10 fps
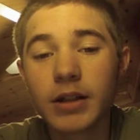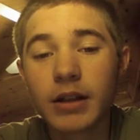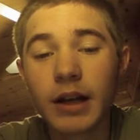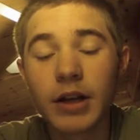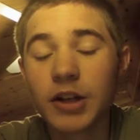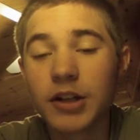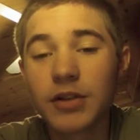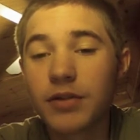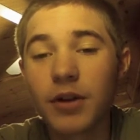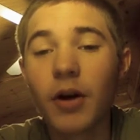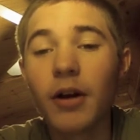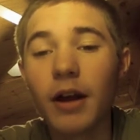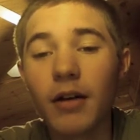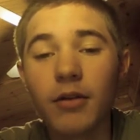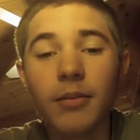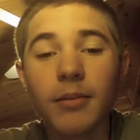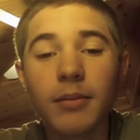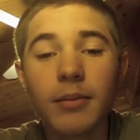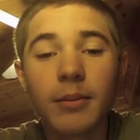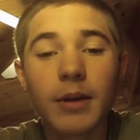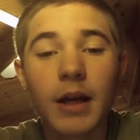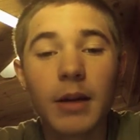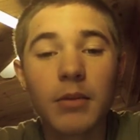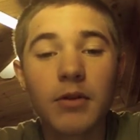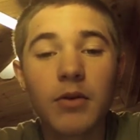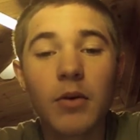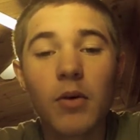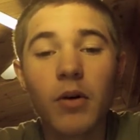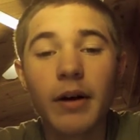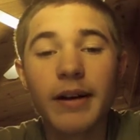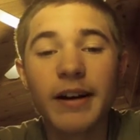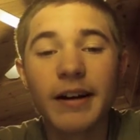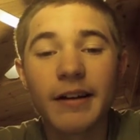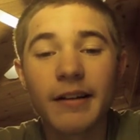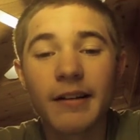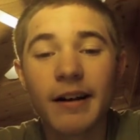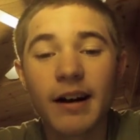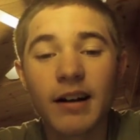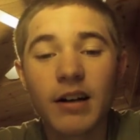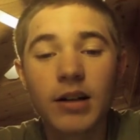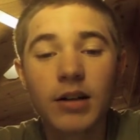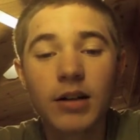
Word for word: like 30 of them, came to school at 9 o'clock.